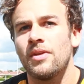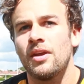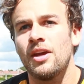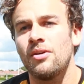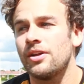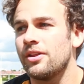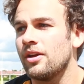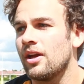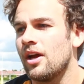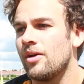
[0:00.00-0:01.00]
Yeah, well, I
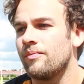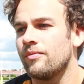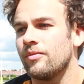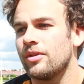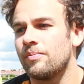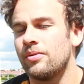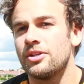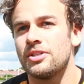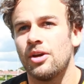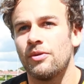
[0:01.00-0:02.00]
think with the
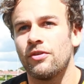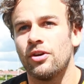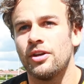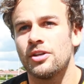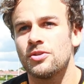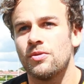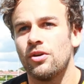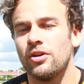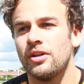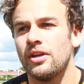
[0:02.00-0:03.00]
personnel we've got in our
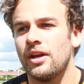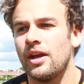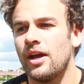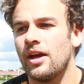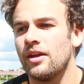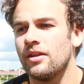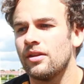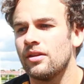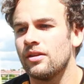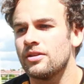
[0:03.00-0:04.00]
squad and the
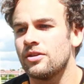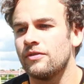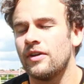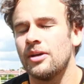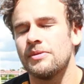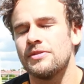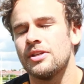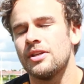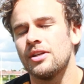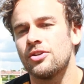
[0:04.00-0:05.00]
sort of vibe I've
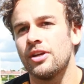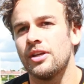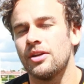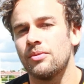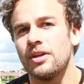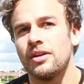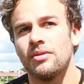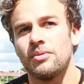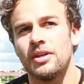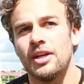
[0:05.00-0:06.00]
seen in training, we can
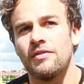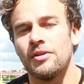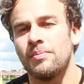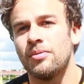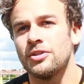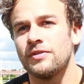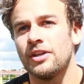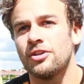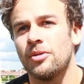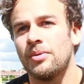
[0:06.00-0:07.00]
definitely push for
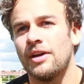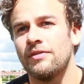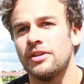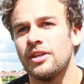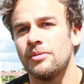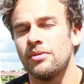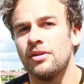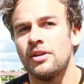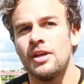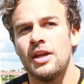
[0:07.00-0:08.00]
that top half of the
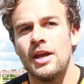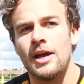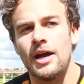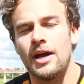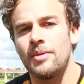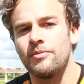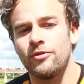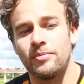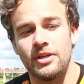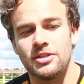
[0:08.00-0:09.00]
table.
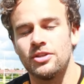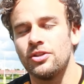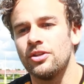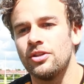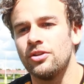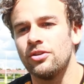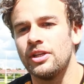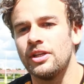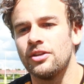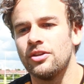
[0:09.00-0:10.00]
For me, it's a new
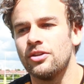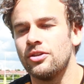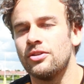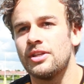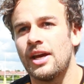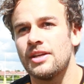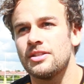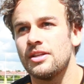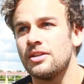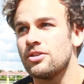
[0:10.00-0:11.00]
league, new
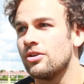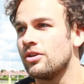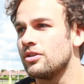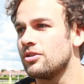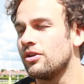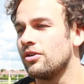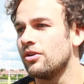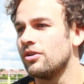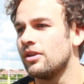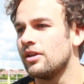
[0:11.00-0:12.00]
test, and so I don't
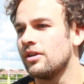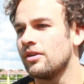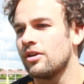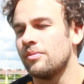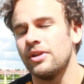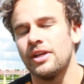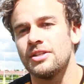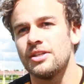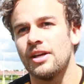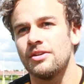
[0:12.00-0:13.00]
know the complete
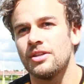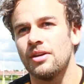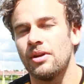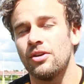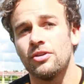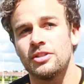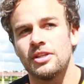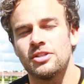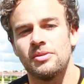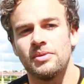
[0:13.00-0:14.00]
ins and outs, and I know it's
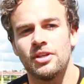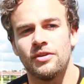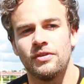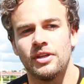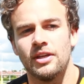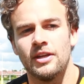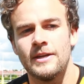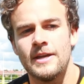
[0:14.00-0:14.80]
an extremely tough league.